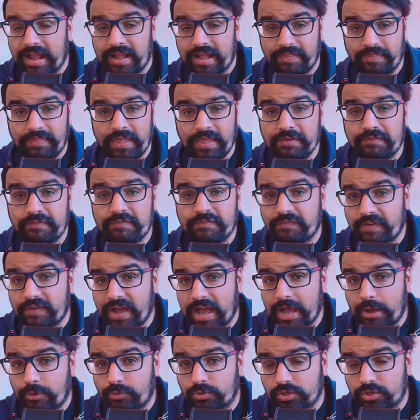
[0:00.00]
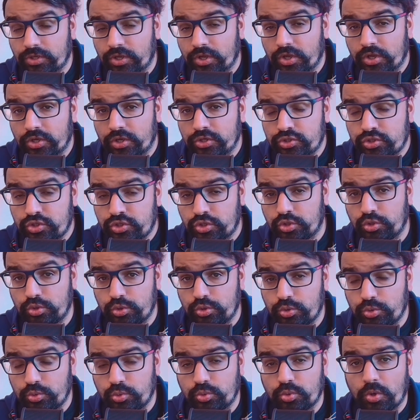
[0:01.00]
they found
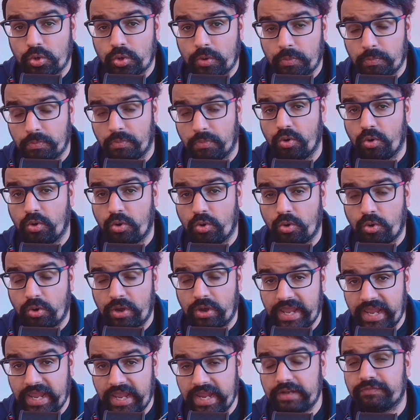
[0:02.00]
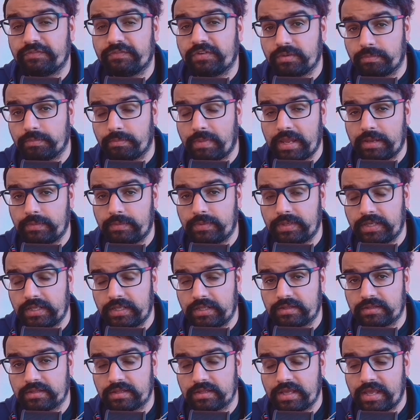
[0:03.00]
2 more infant
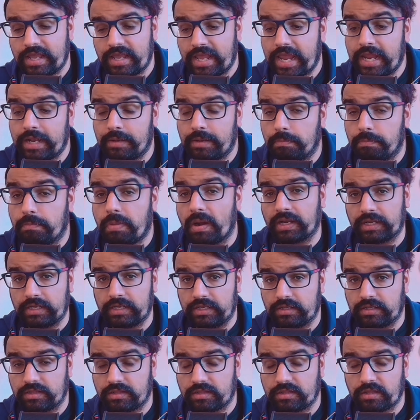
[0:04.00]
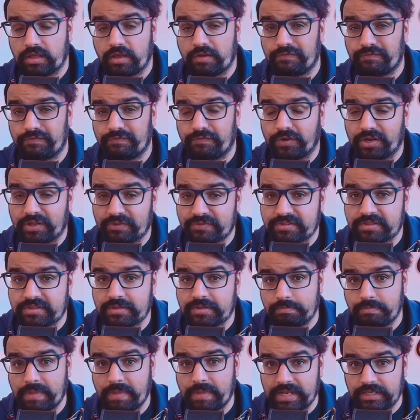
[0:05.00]
babies in buckets full of
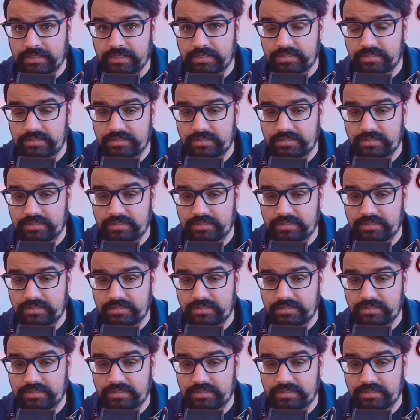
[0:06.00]
cement,